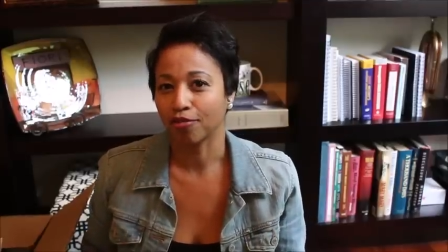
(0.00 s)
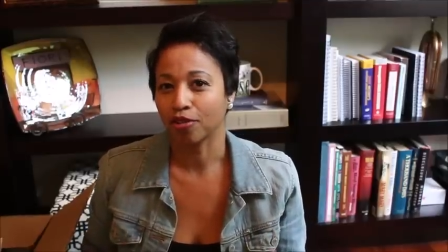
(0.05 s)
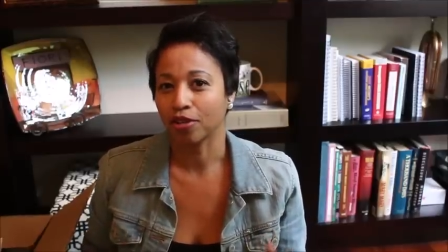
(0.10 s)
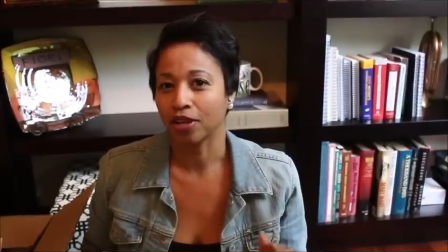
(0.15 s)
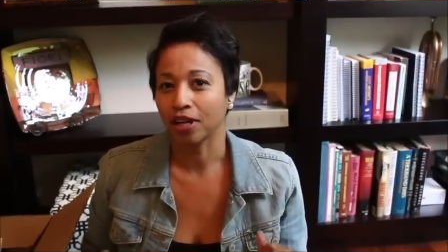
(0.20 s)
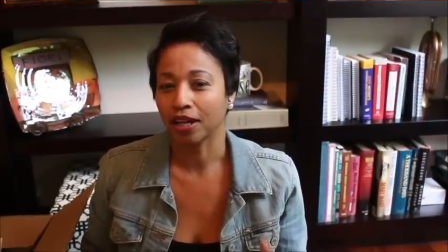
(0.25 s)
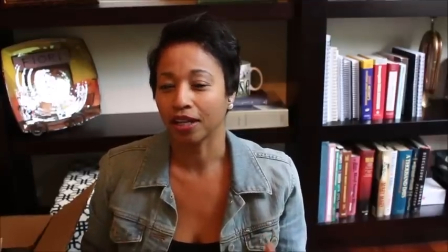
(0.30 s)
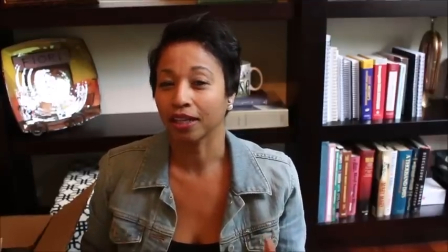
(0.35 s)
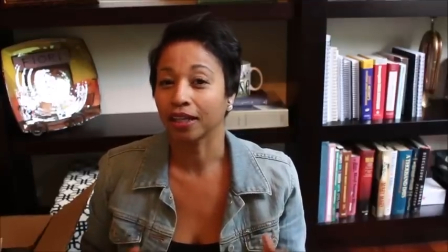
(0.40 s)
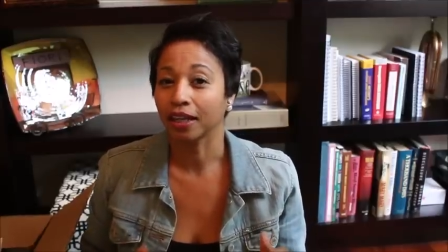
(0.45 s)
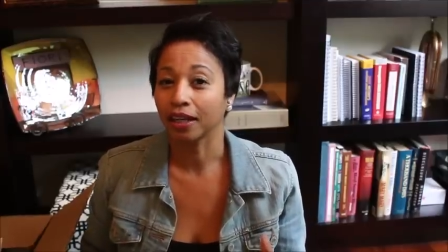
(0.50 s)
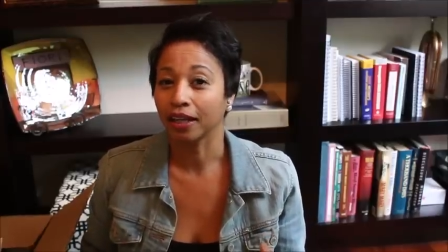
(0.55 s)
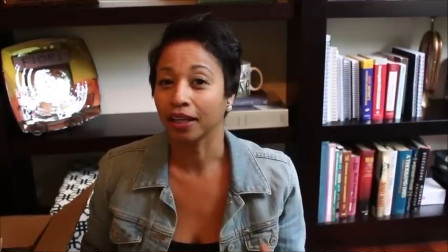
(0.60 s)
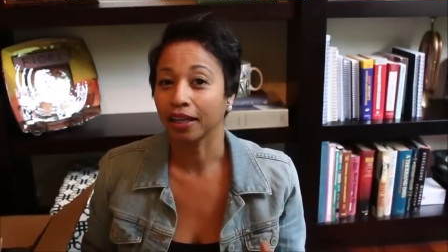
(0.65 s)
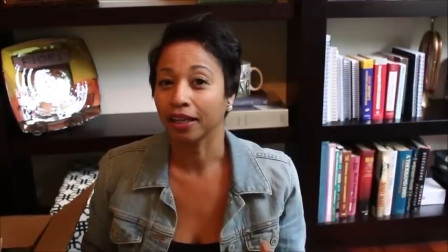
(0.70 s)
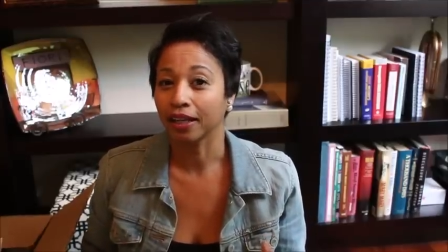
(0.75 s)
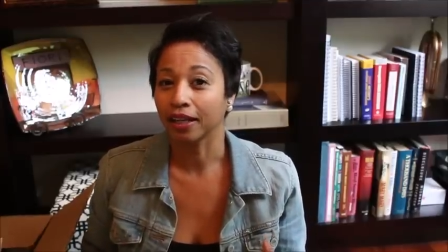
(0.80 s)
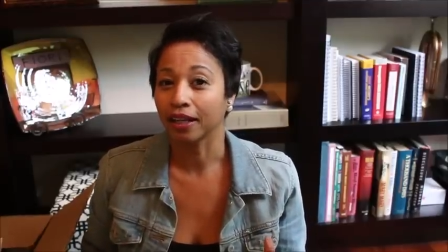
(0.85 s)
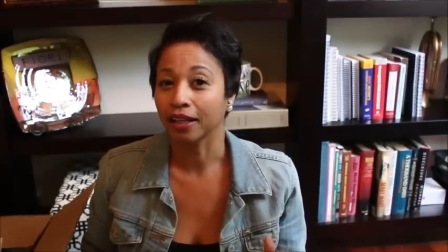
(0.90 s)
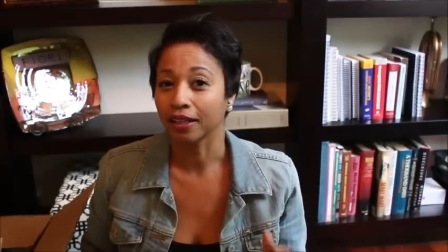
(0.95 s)
for not
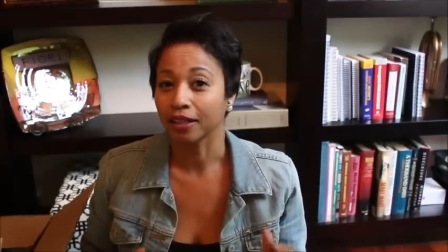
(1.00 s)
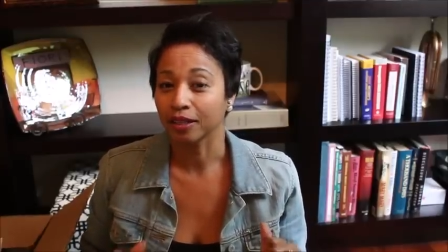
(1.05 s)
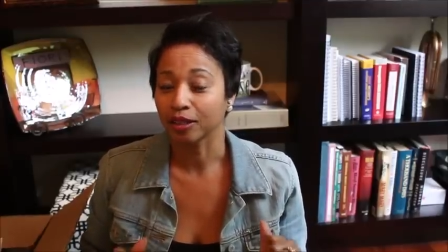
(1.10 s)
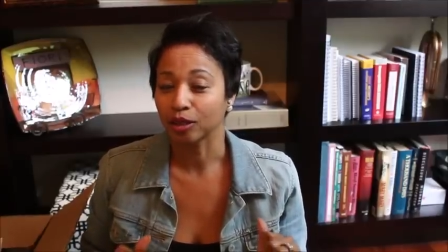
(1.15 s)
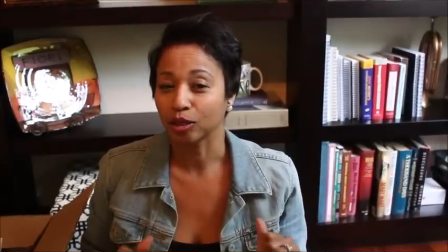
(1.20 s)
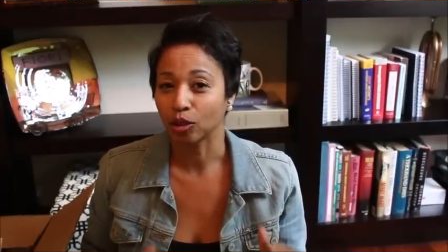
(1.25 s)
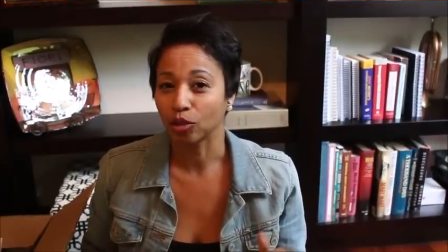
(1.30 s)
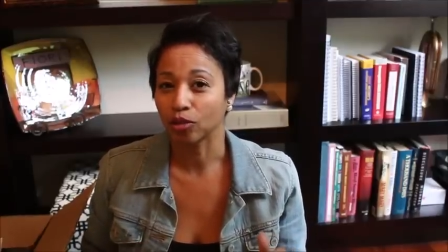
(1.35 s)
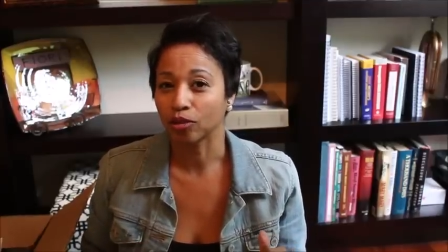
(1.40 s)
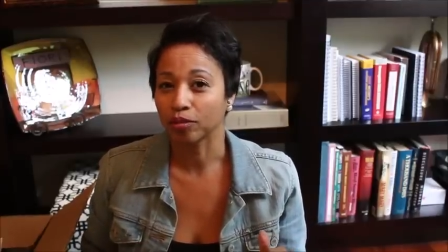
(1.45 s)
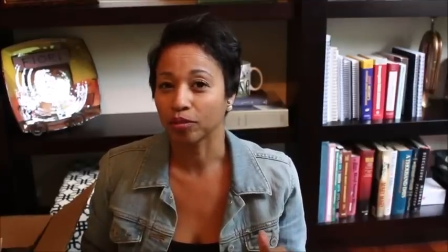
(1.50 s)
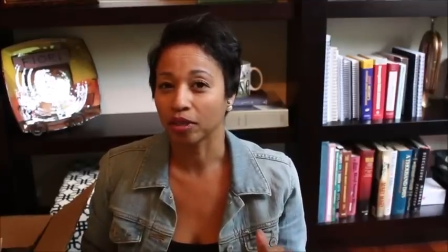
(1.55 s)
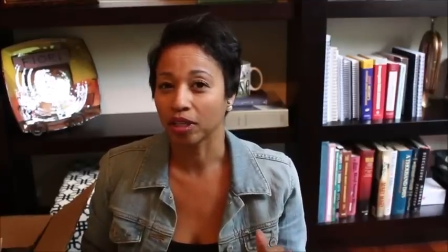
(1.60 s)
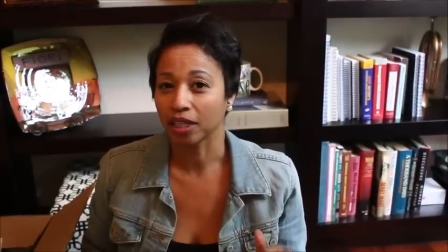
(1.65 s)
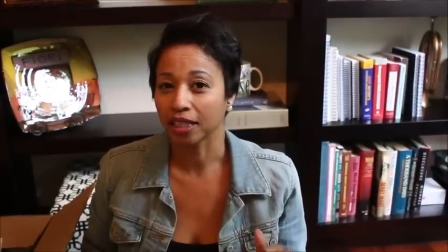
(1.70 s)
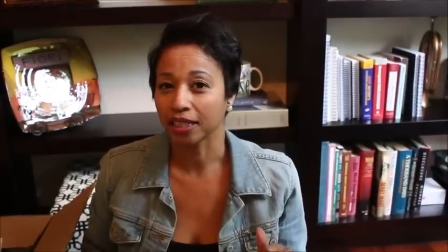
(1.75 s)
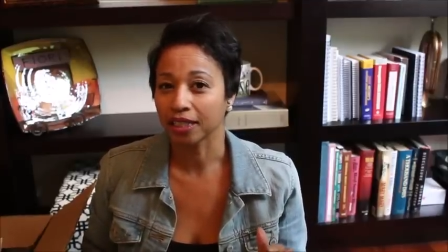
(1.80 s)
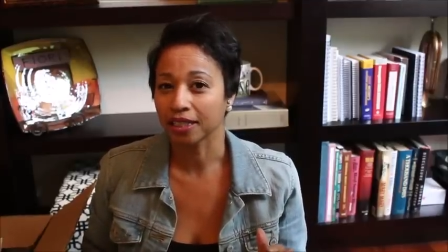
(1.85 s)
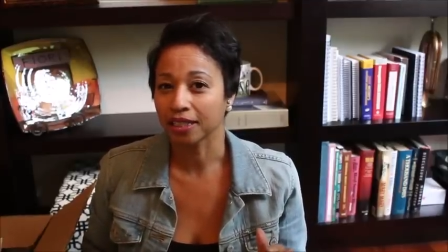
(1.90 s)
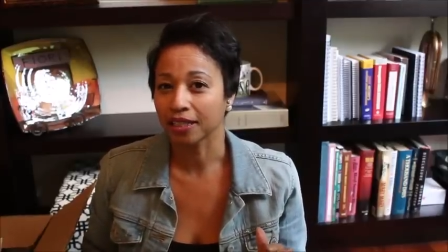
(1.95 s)
getting it at a lower
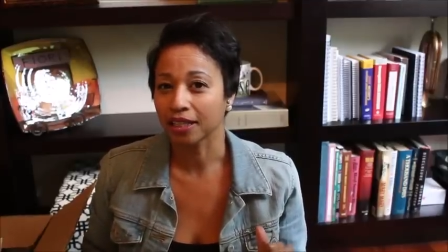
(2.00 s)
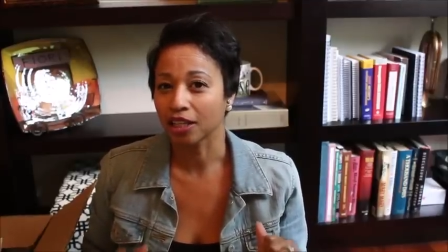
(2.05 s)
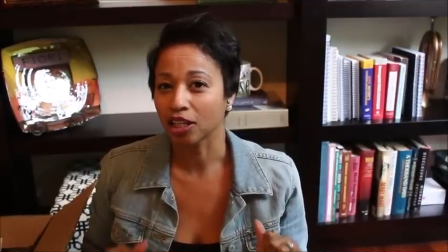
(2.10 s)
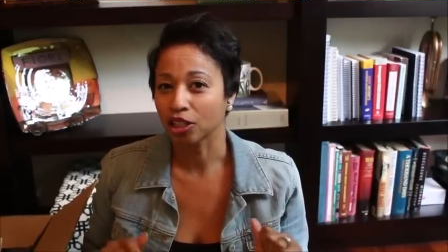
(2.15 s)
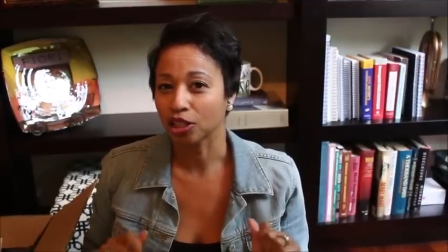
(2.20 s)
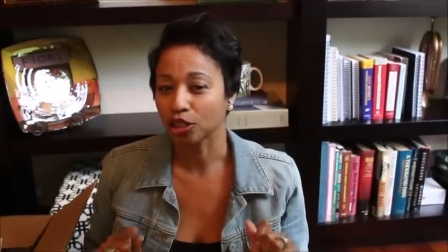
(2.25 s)
price.